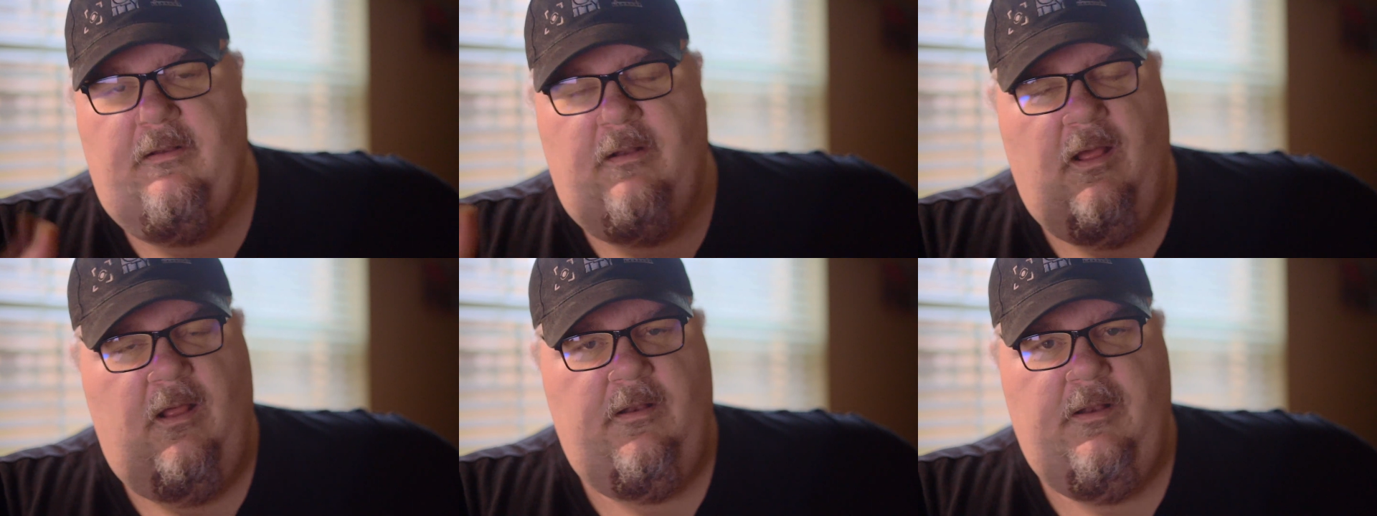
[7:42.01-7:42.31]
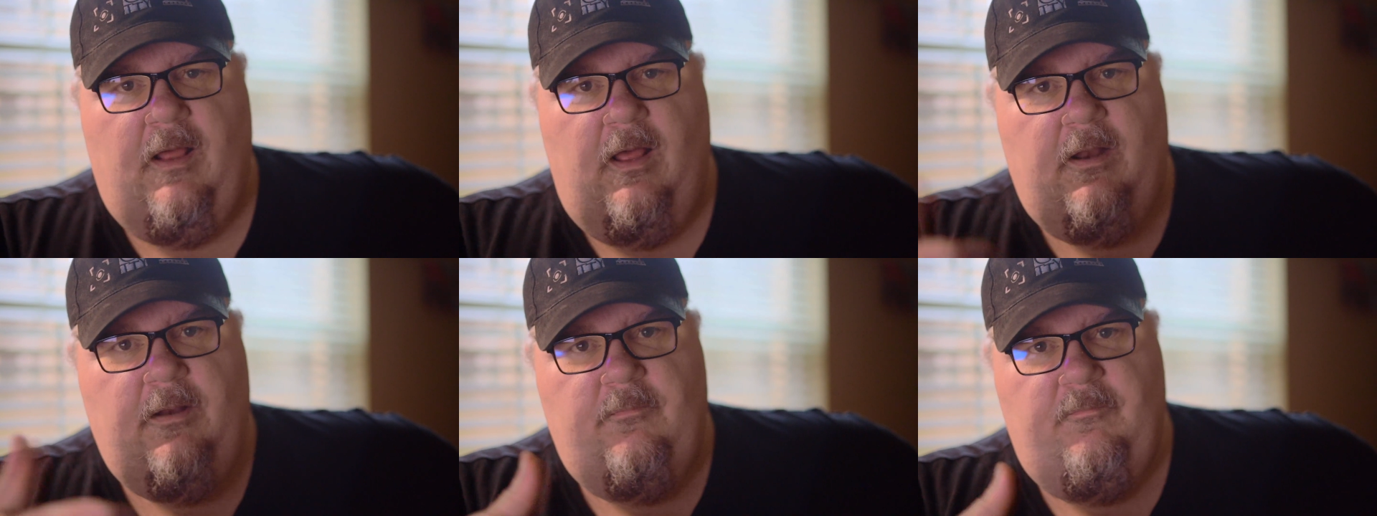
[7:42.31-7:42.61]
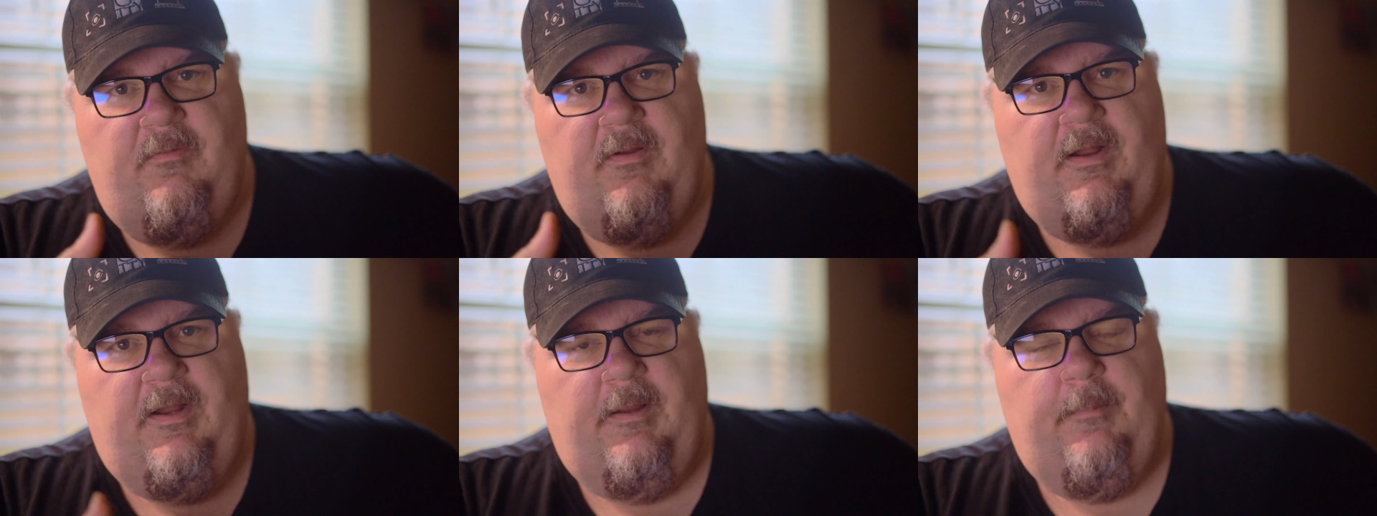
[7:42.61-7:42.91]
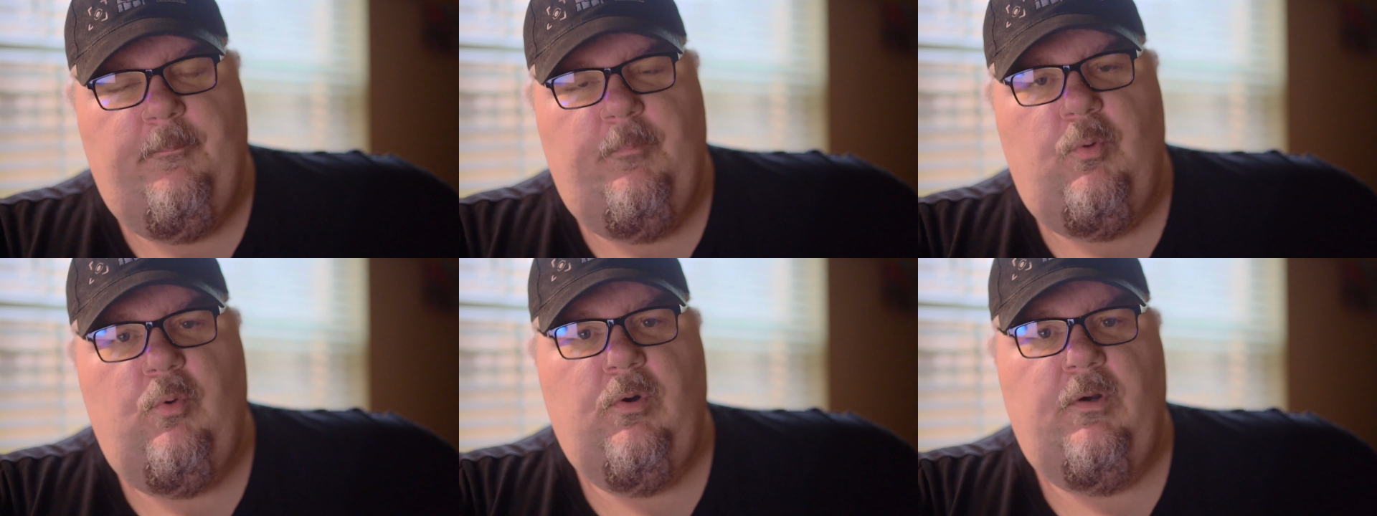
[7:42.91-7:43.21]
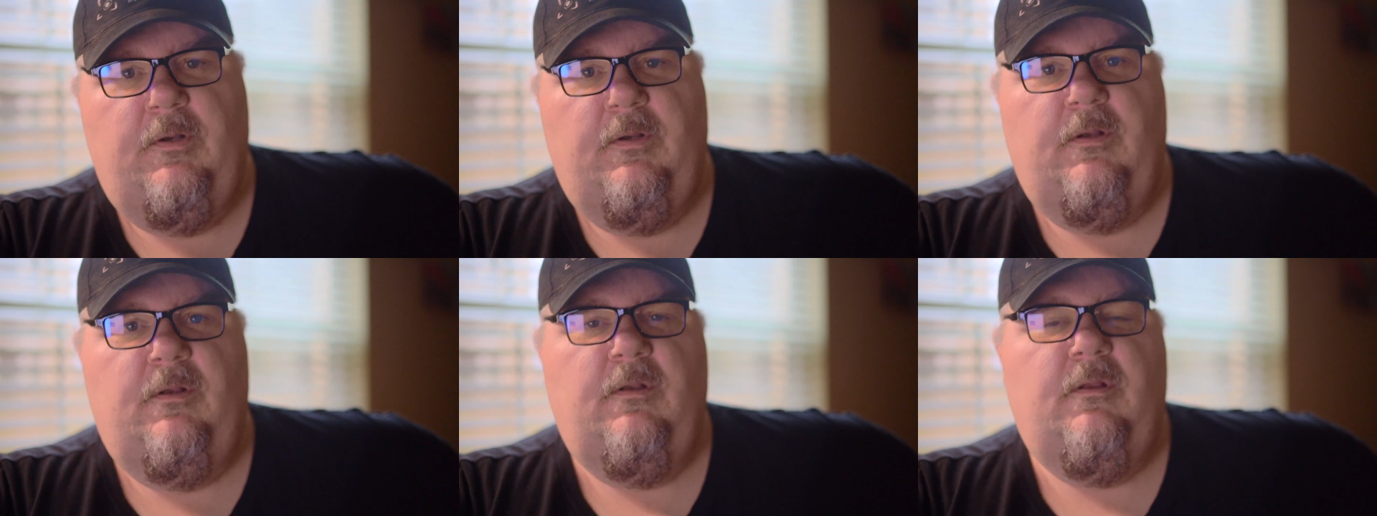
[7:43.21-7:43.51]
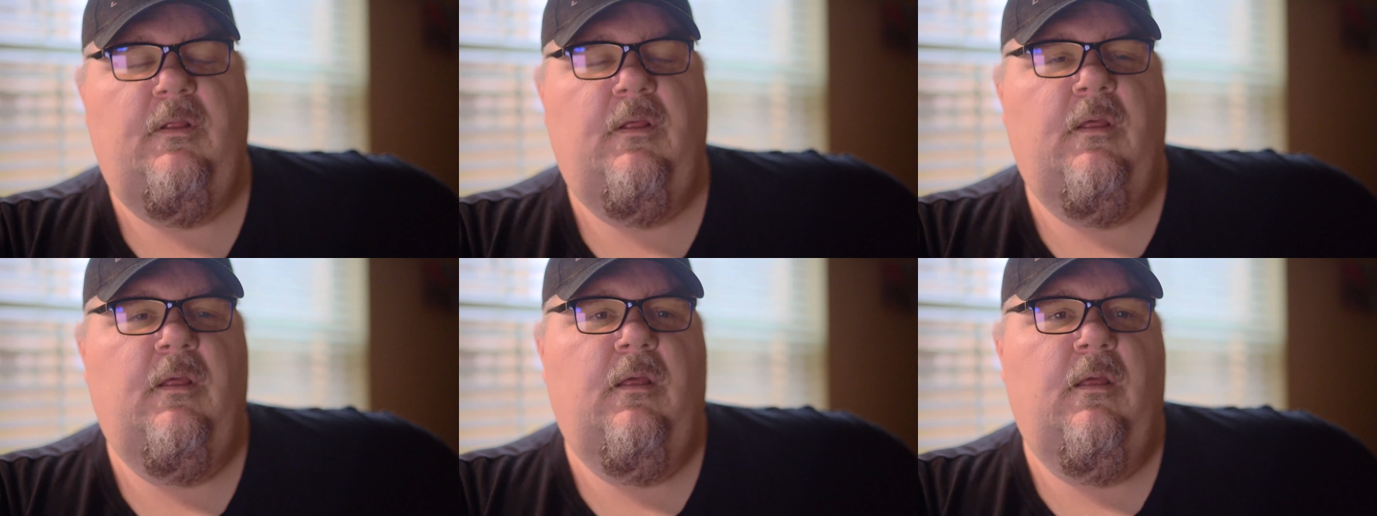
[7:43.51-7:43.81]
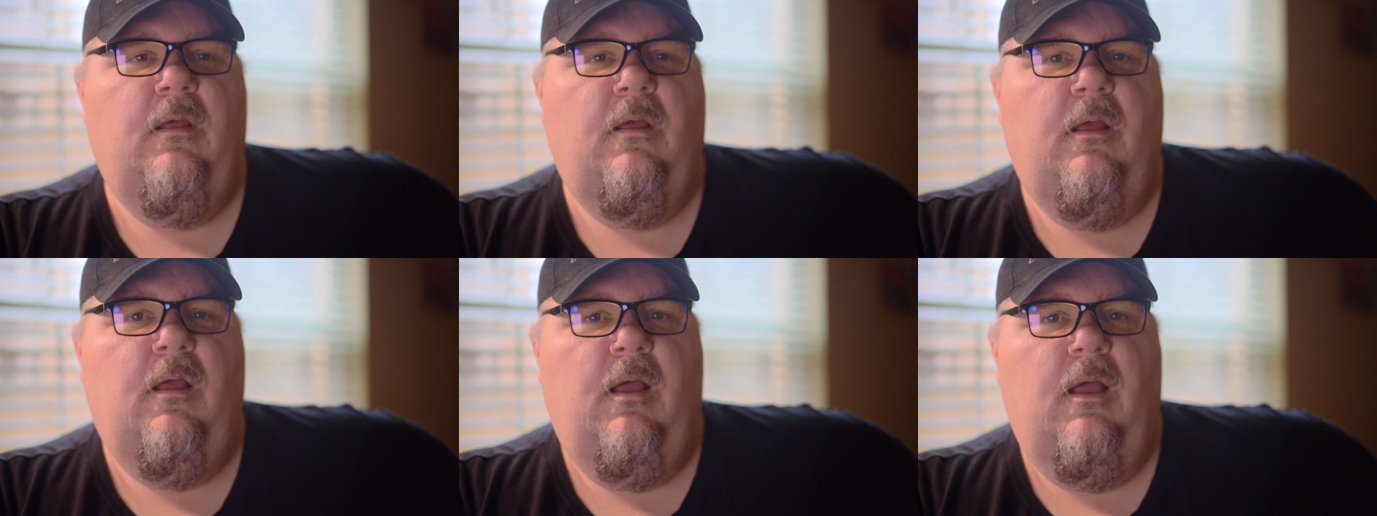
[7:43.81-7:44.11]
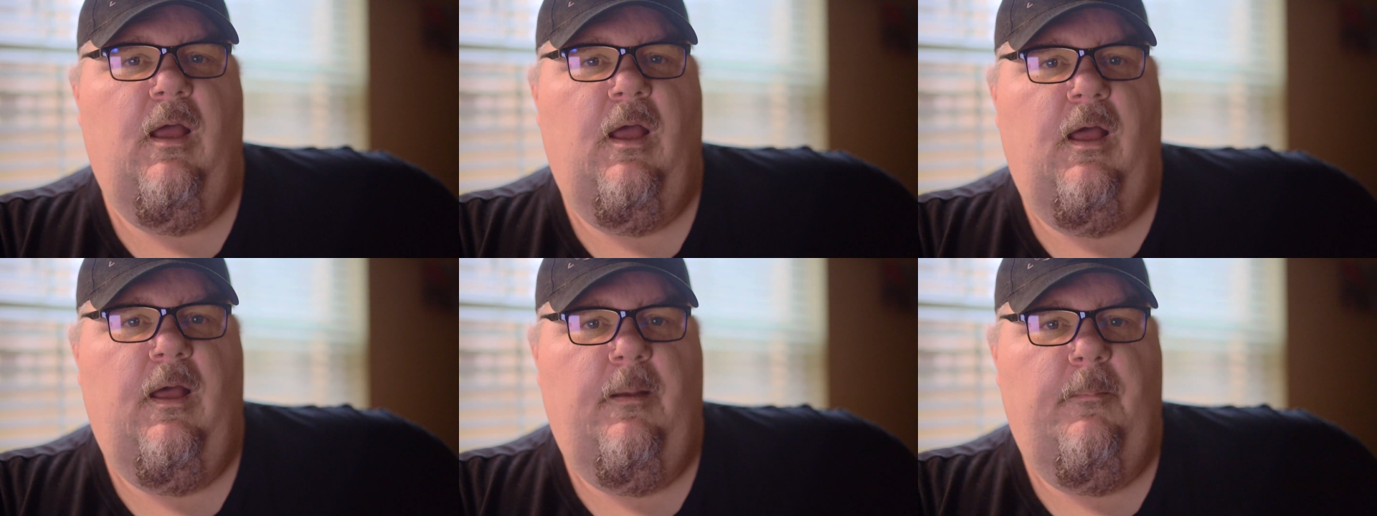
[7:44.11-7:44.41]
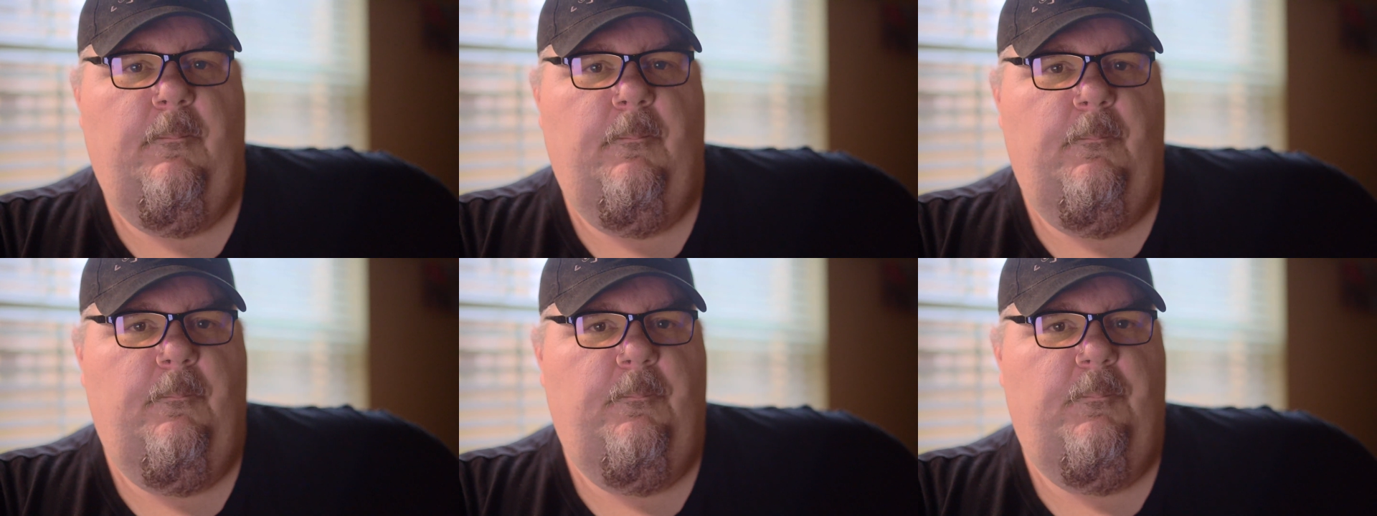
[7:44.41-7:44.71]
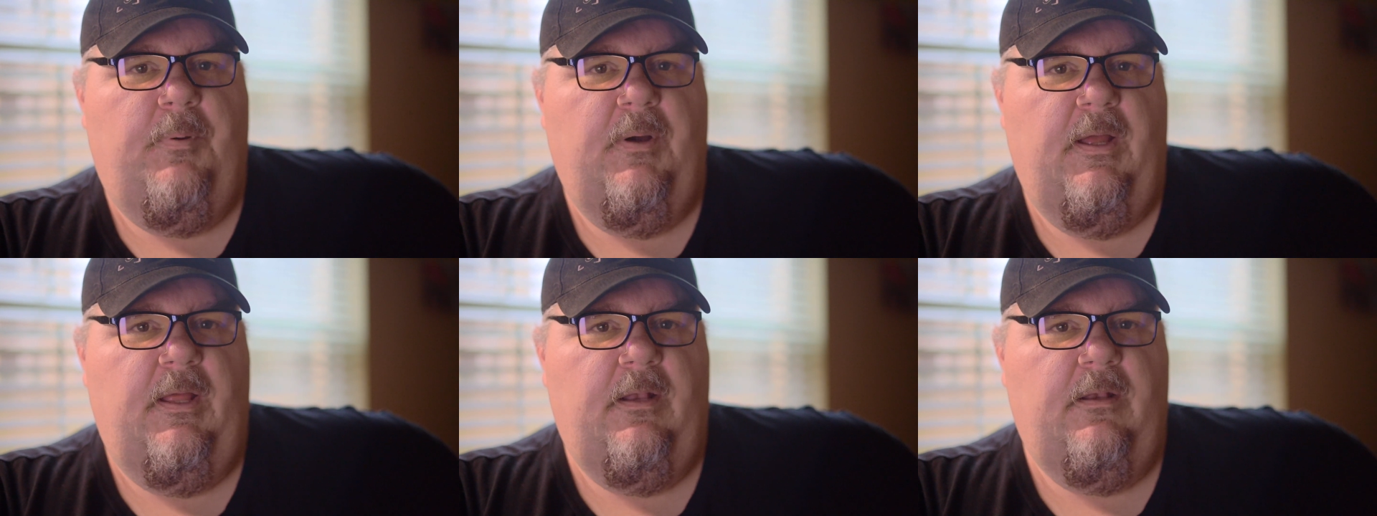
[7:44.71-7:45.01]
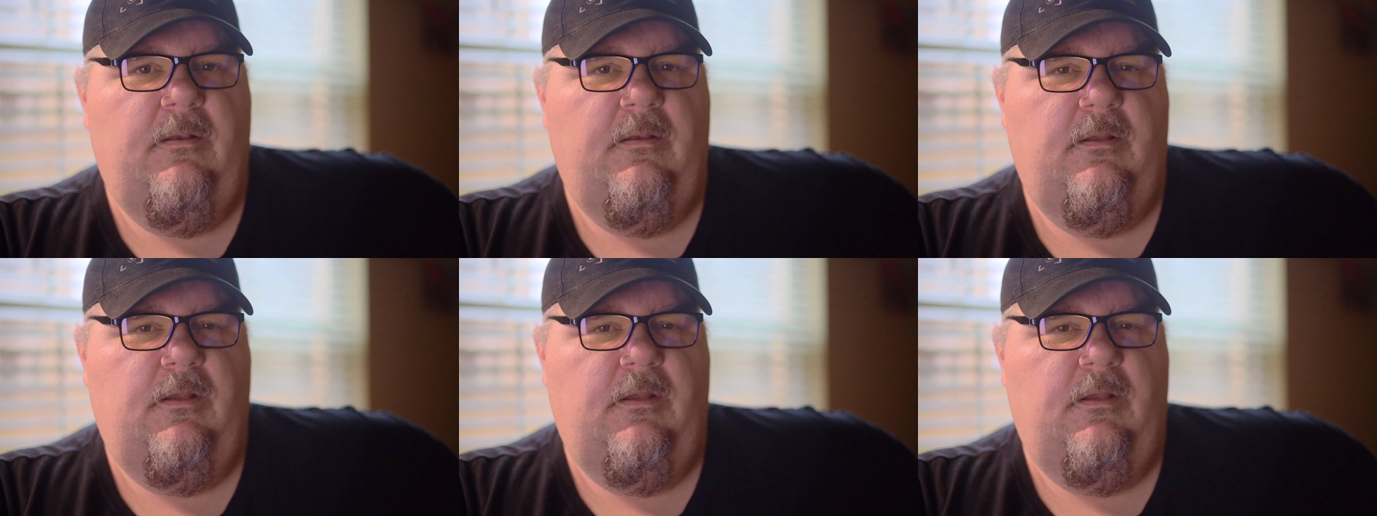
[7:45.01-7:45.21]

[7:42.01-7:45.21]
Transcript: Not very important. But,